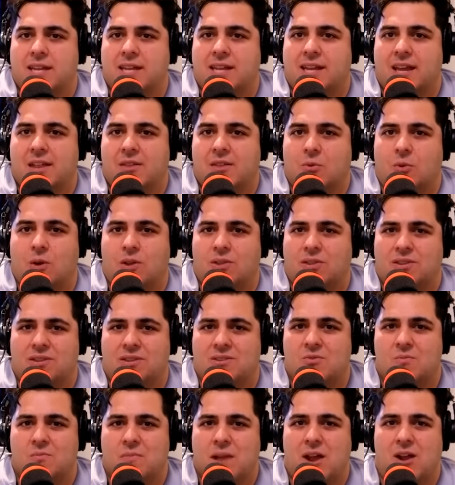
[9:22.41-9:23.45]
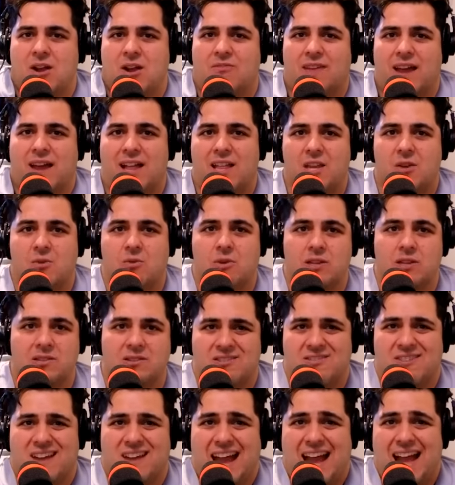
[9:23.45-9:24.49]
together? What the numeric value is?
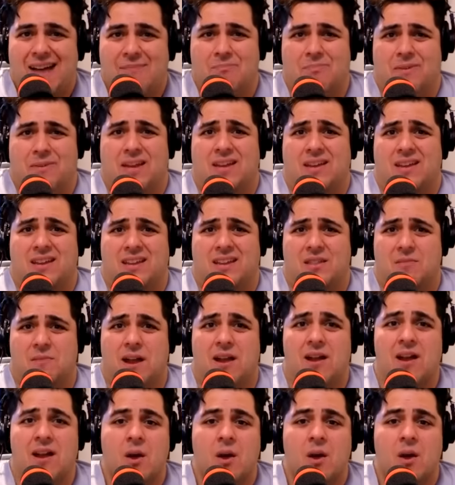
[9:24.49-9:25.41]
Are you happy in the marriage?